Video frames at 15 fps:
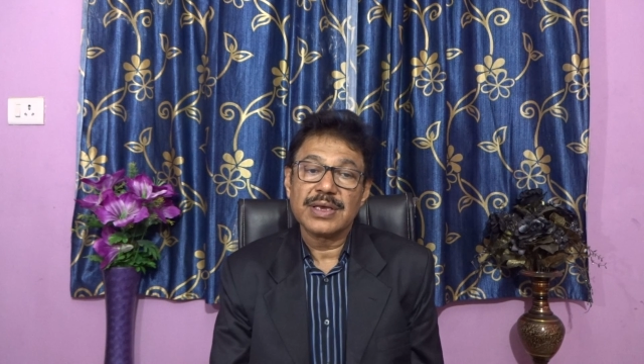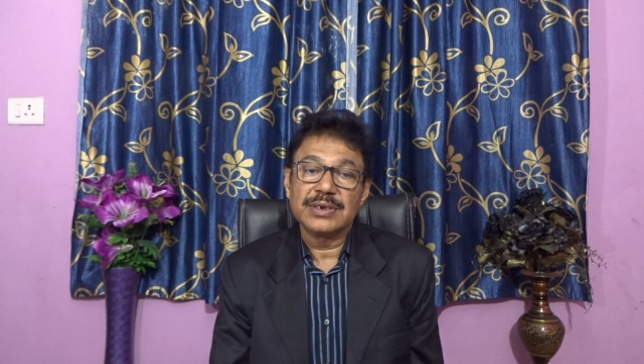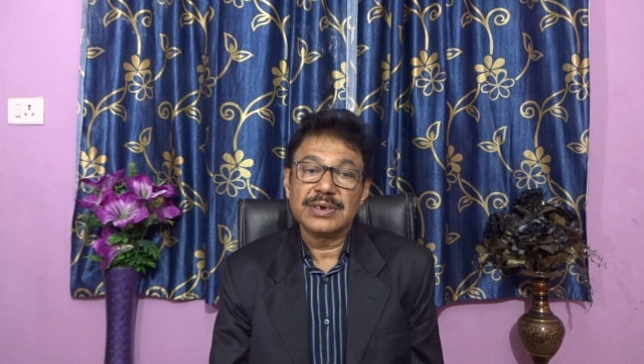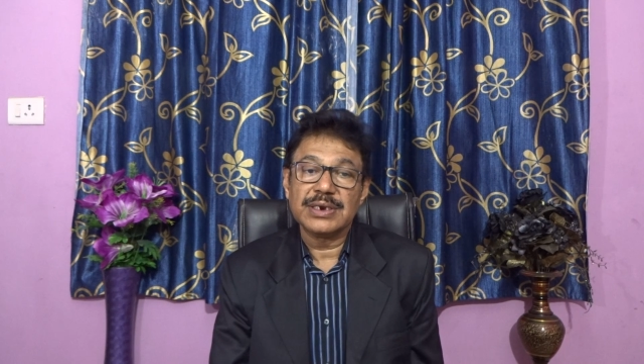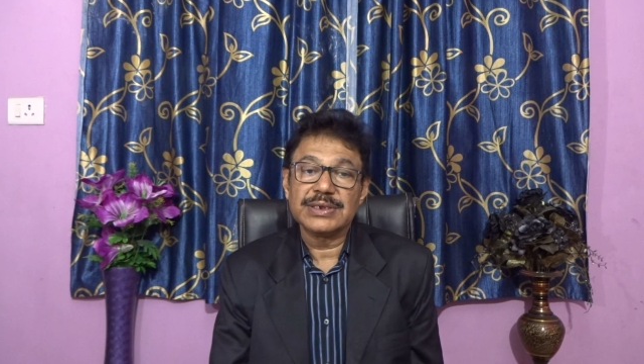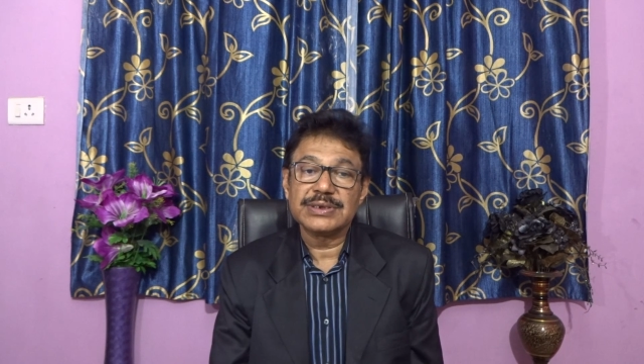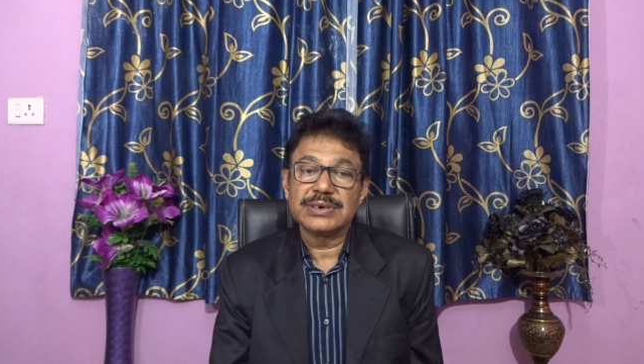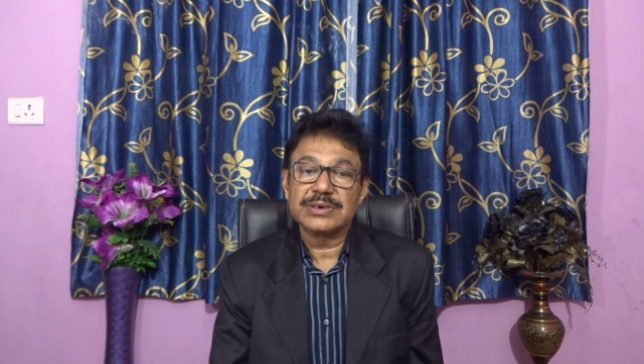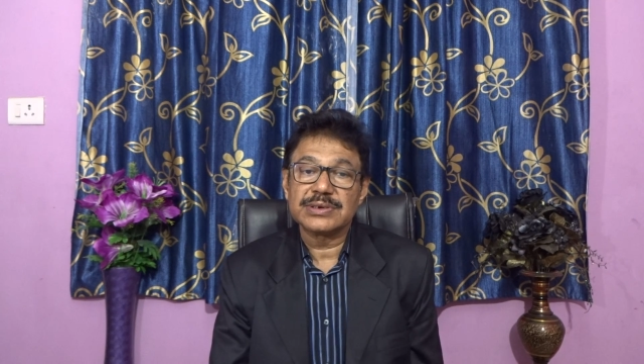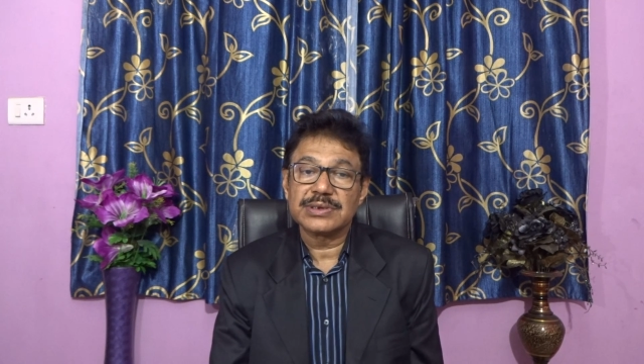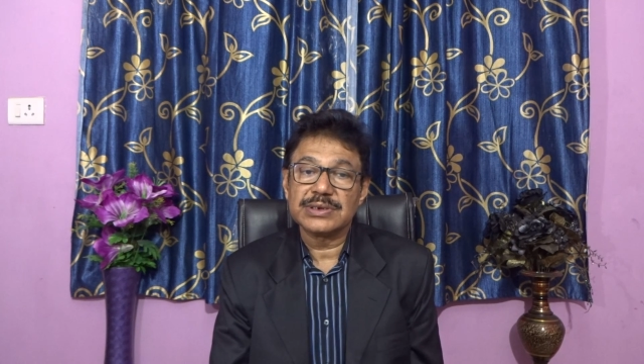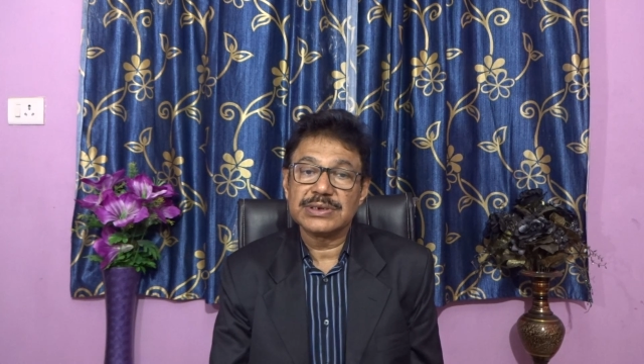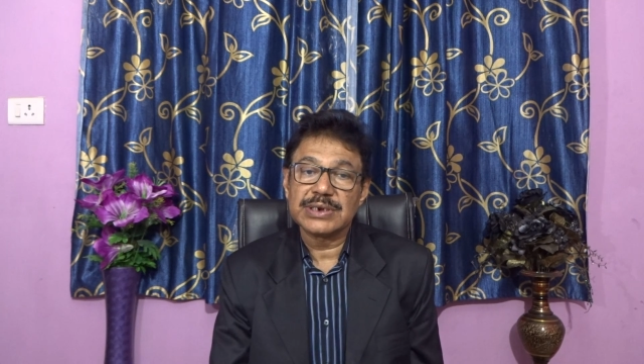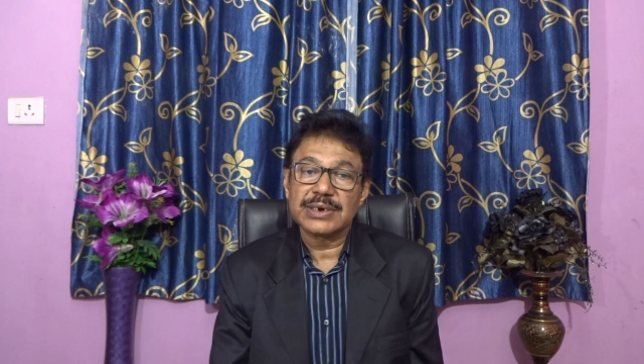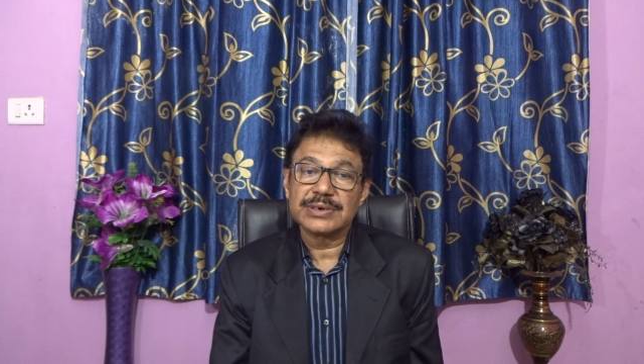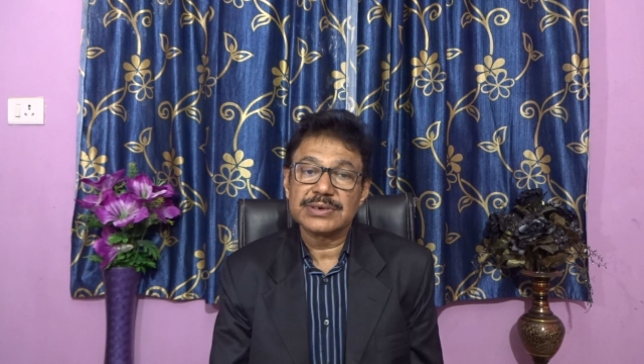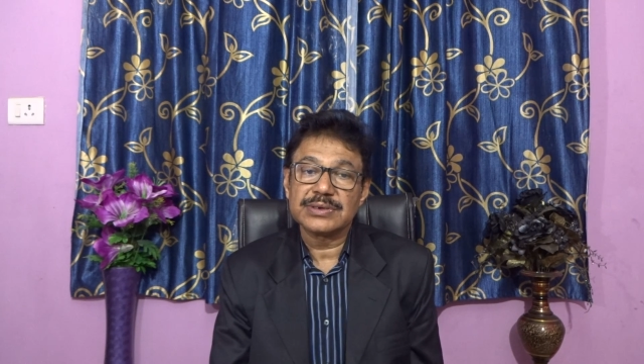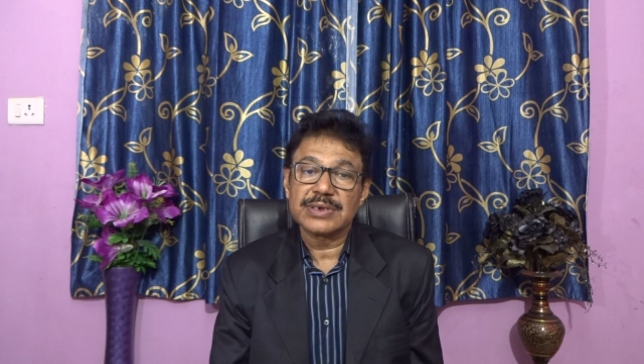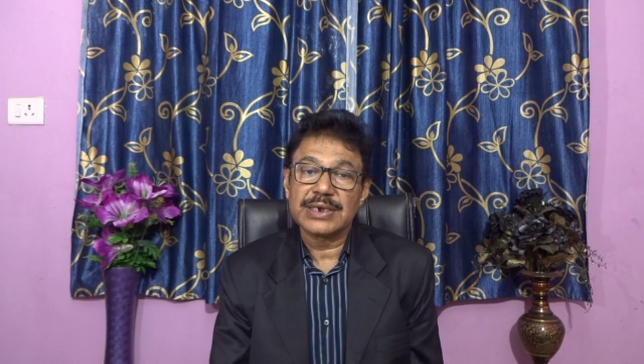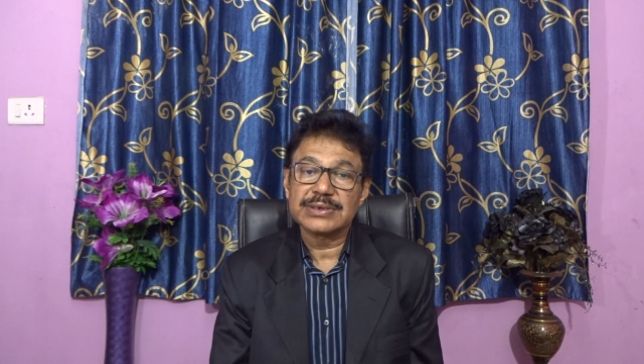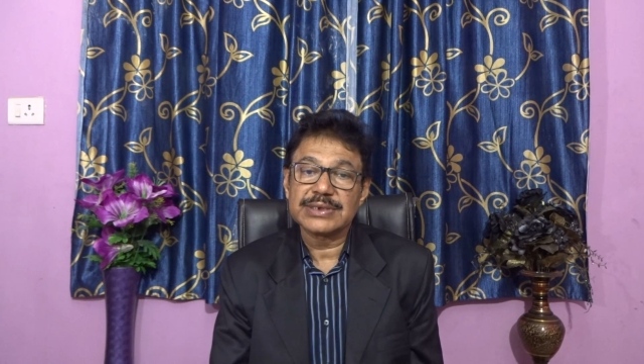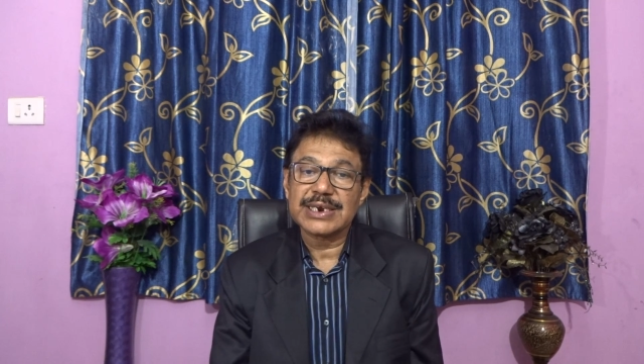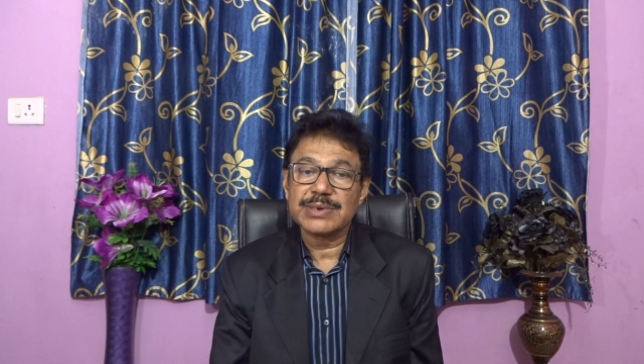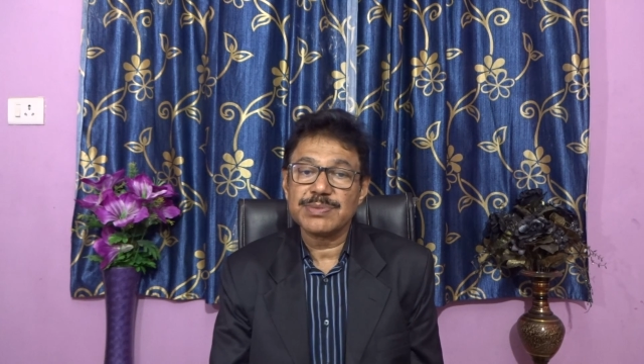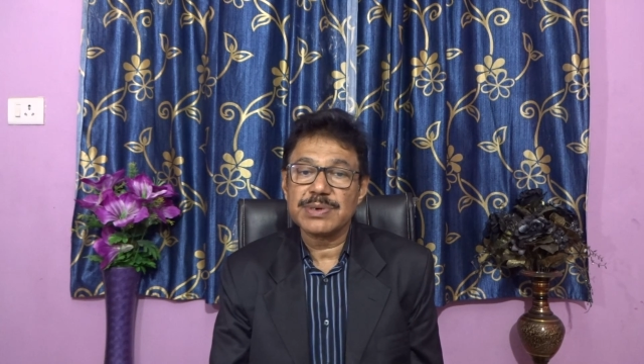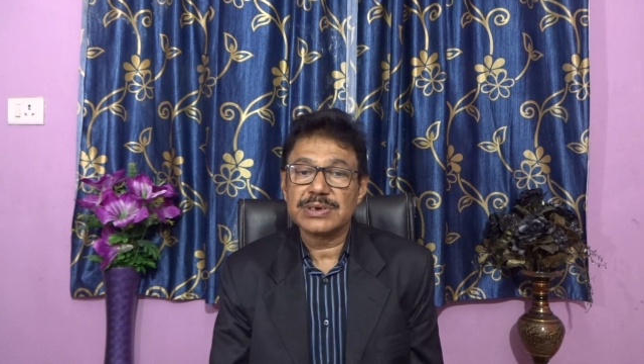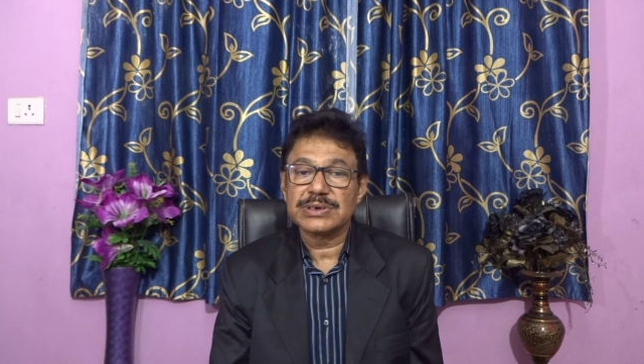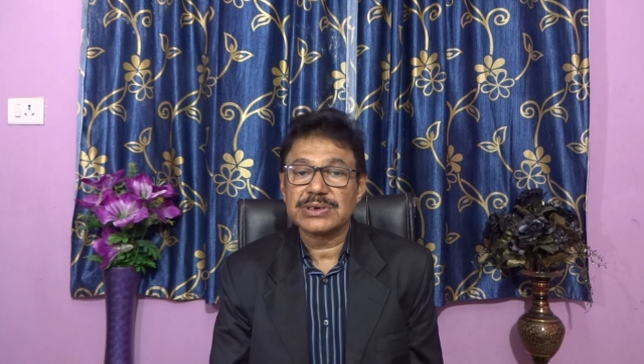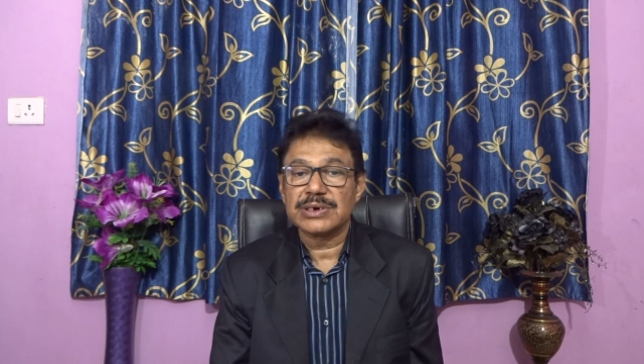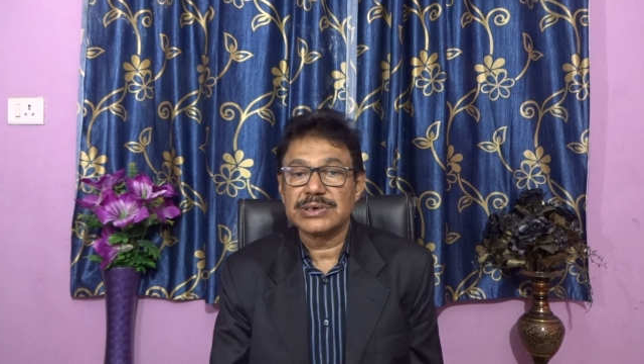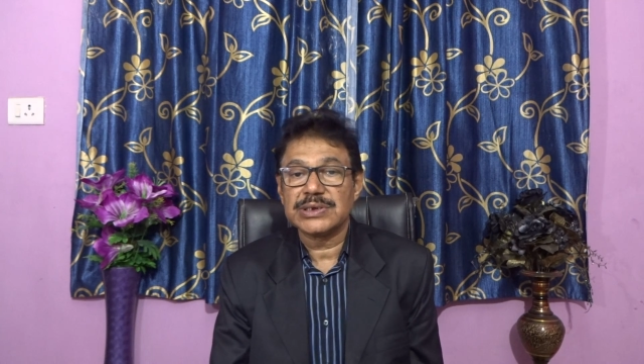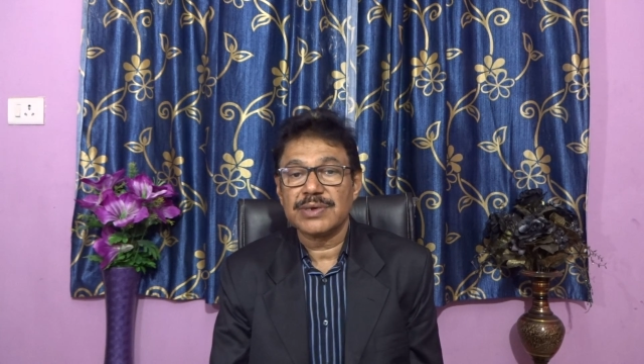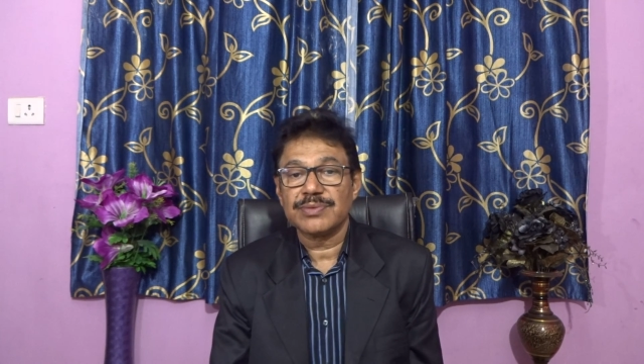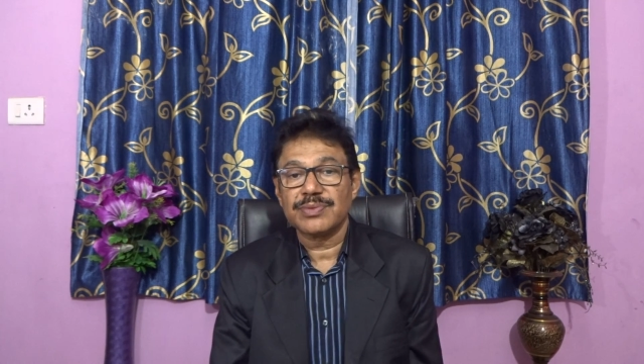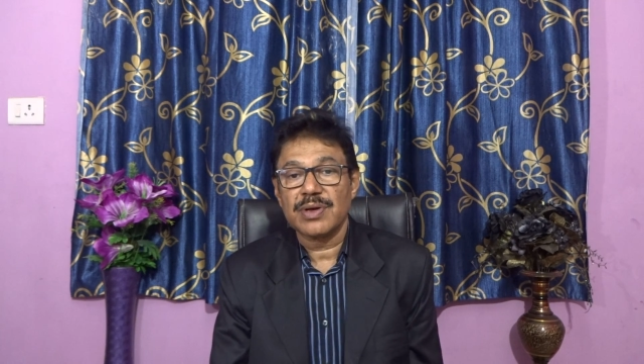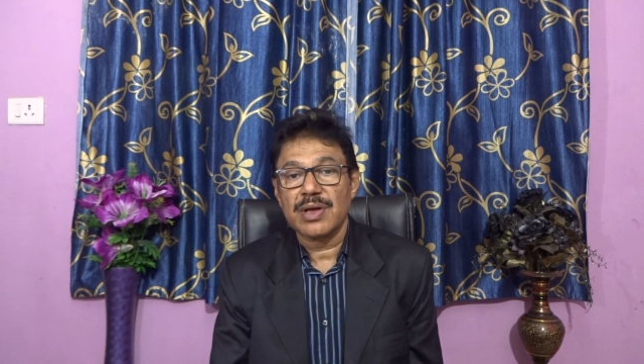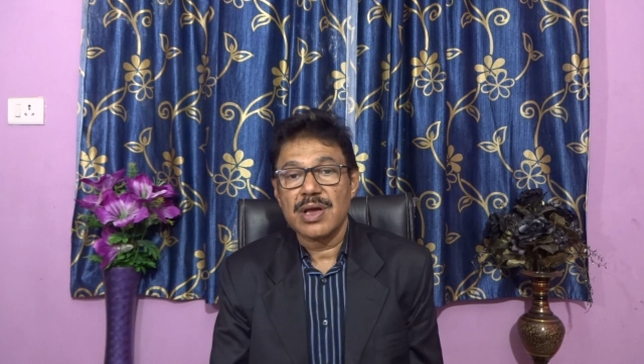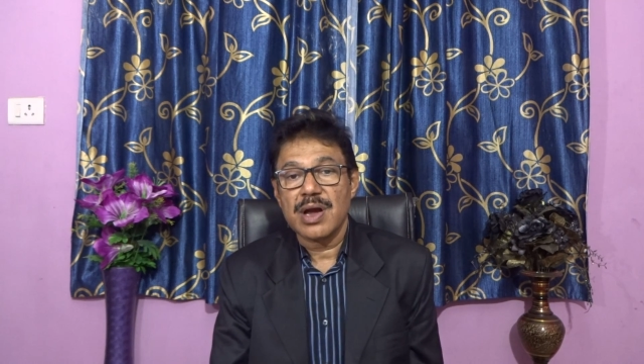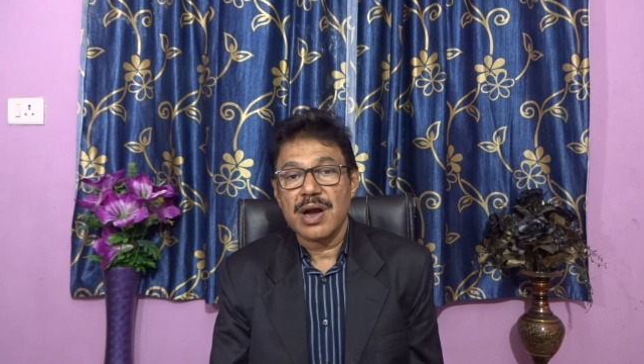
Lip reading: released its result in a scientific study of